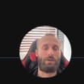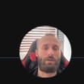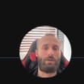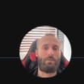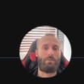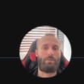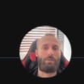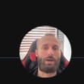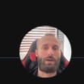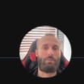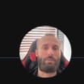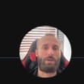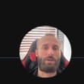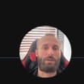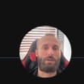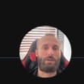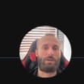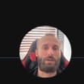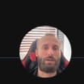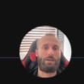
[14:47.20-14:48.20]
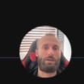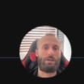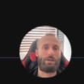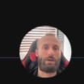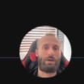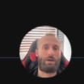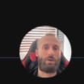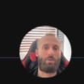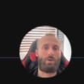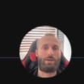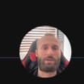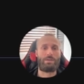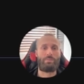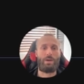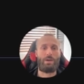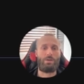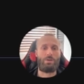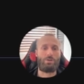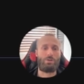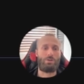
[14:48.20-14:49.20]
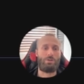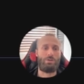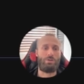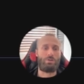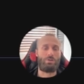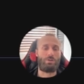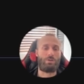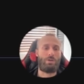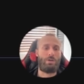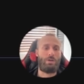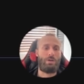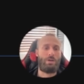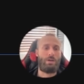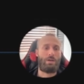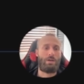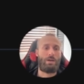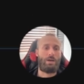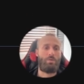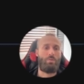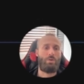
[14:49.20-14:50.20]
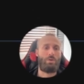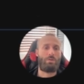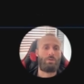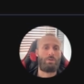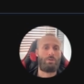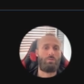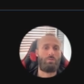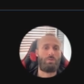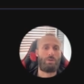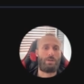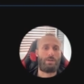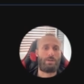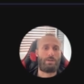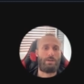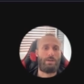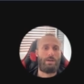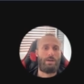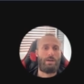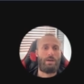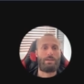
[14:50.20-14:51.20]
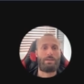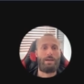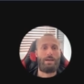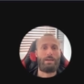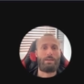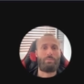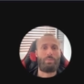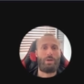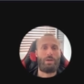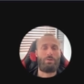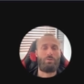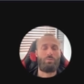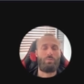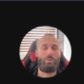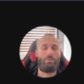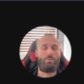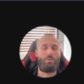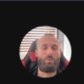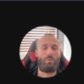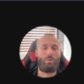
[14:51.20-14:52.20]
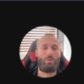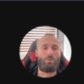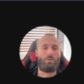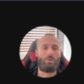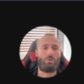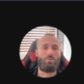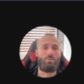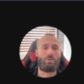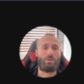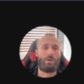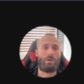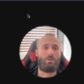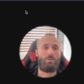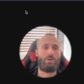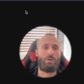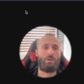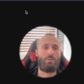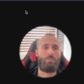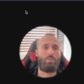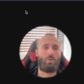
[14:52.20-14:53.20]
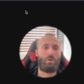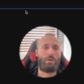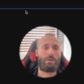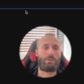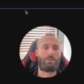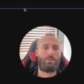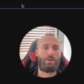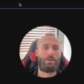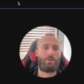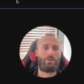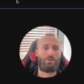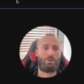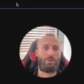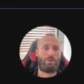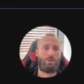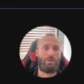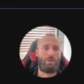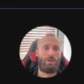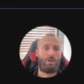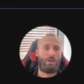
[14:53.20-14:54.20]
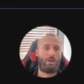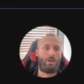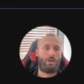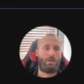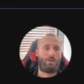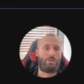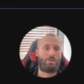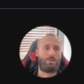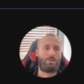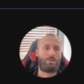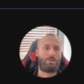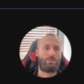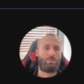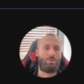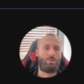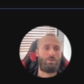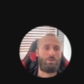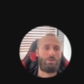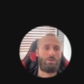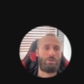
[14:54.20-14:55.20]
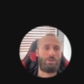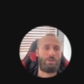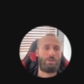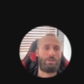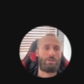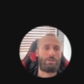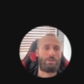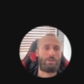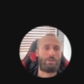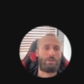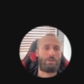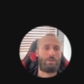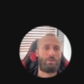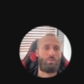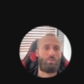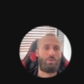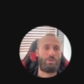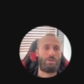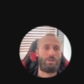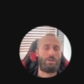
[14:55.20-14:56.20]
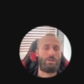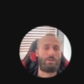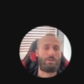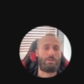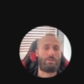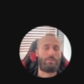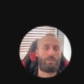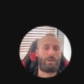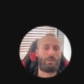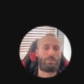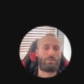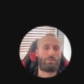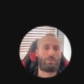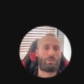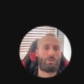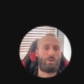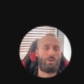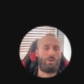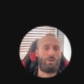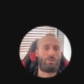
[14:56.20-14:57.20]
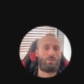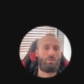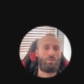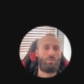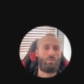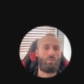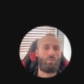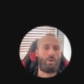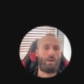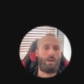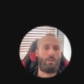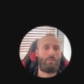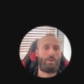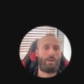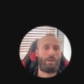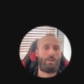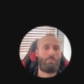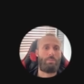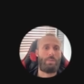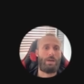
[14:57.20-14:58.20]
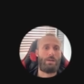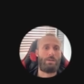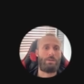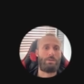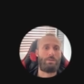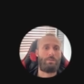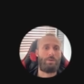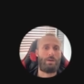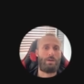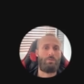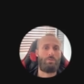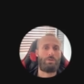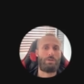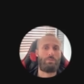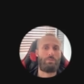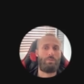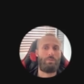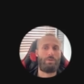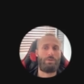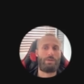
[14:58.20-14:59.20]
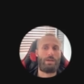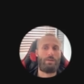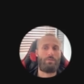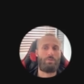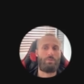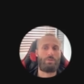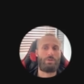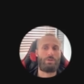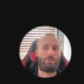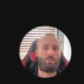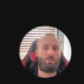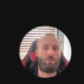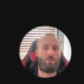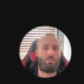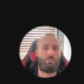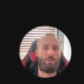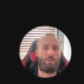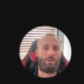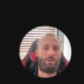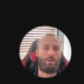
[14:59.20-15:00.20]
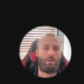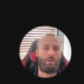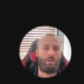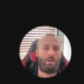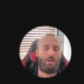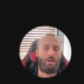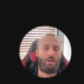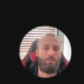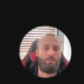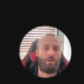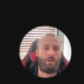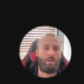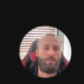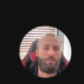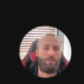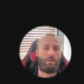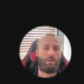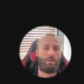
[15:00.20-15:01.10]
fragment in our Spanish edition. And how we're going to do this? As I explained you before, we're going to use a greedy point strategy. And the logic is within these functions. So we have embedded values that we will take from this column, and we have a